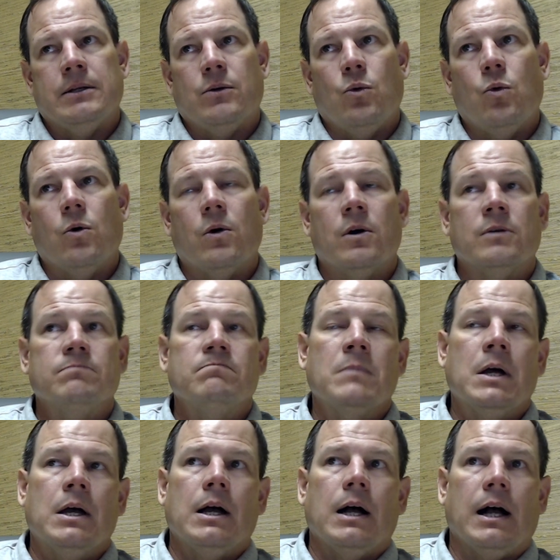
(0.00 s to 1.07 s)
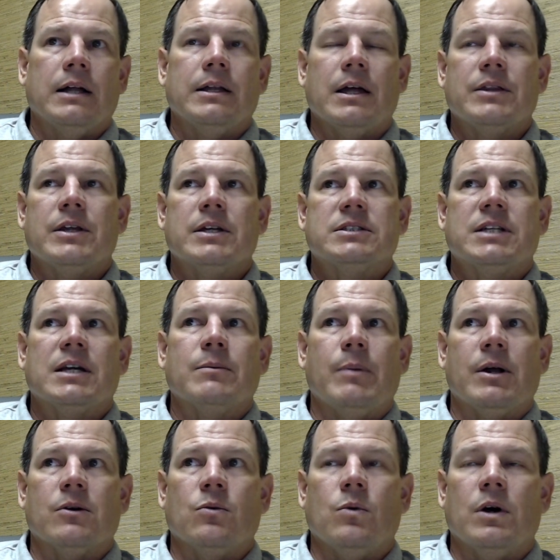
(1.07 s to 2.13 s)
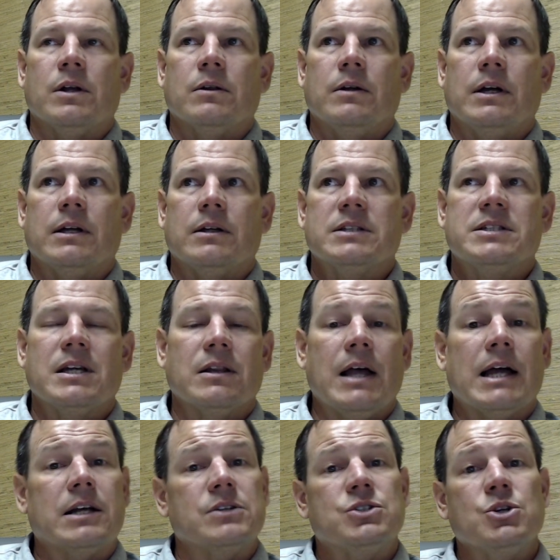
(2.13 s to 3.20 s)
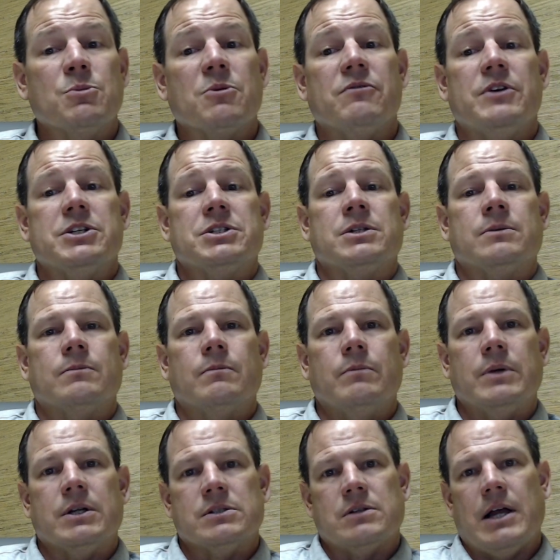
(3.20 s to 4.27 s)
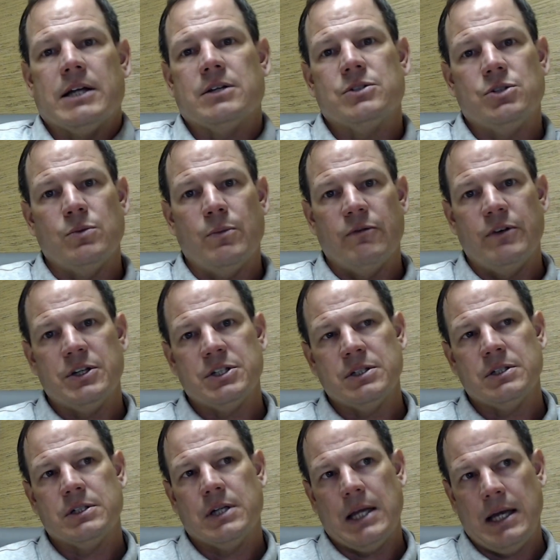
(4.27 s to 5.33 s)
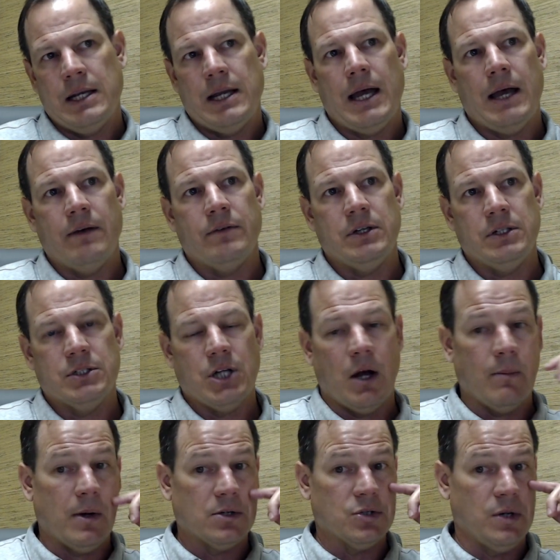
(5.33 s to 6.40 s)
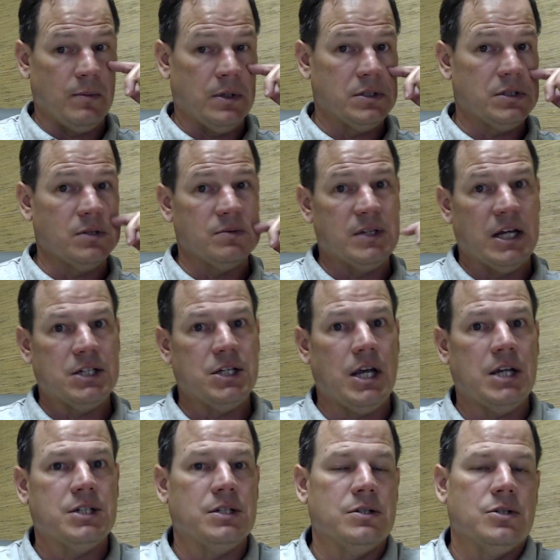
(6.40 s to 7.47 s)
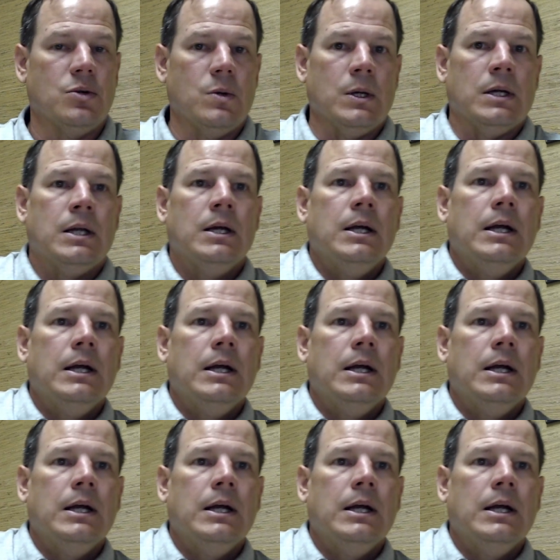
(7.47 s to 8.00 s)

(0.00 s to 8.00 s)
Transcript: or I take a better one. Like, let's say lack of supervision, because lack of supervision can have a child maltreatment substantiation to it.